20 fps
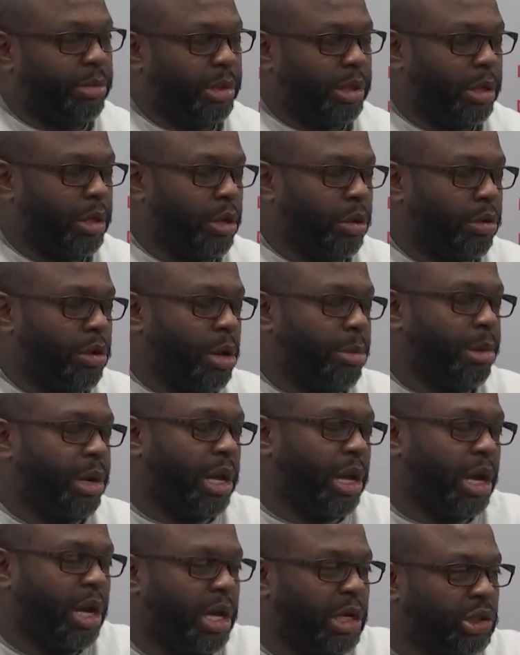you know, coming
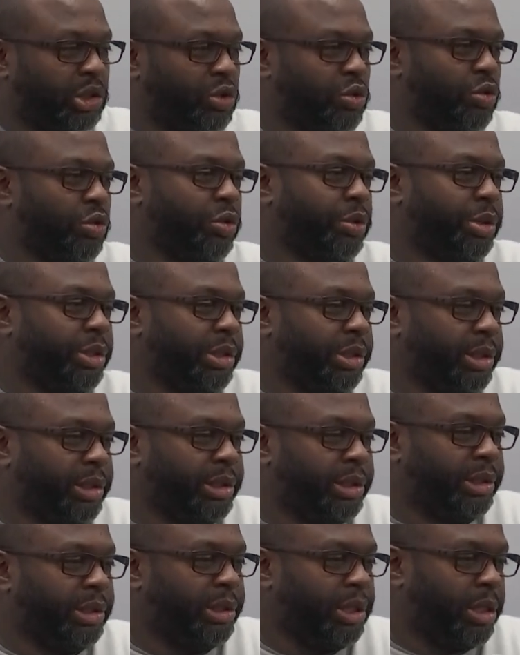out of high school
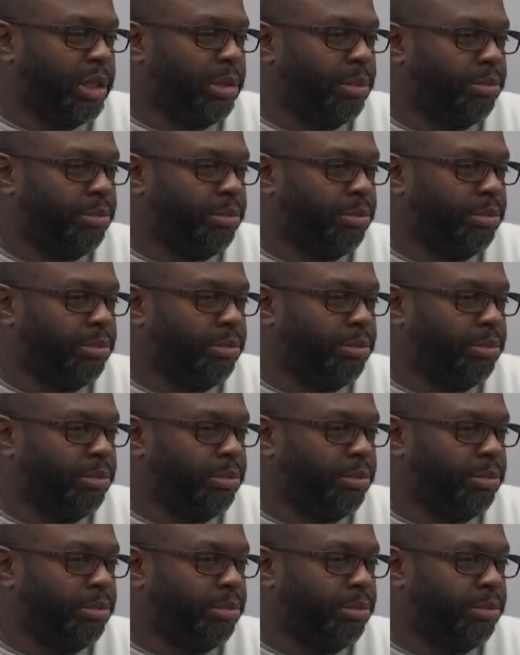and